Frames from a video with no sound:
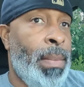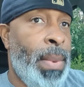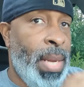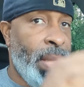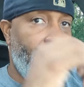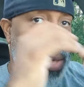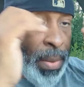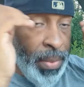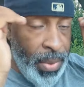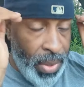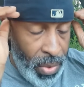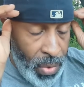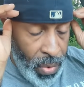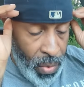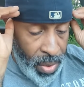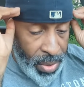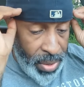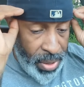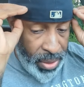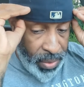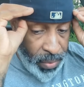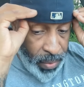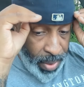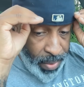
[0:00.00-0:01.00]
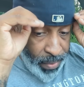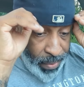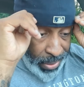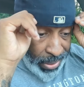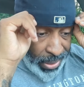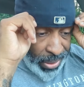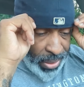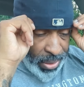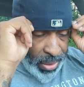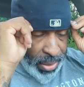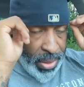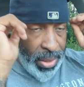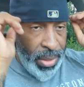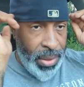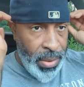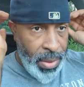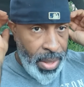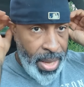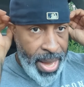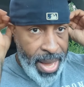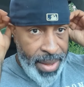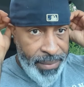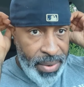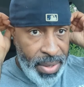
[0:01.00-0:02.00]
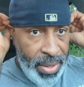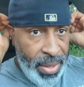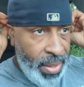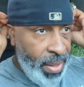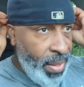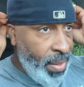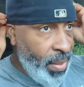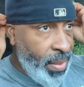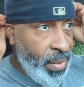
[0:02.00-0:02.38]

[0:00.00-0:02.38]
As I record this, right, we still haven't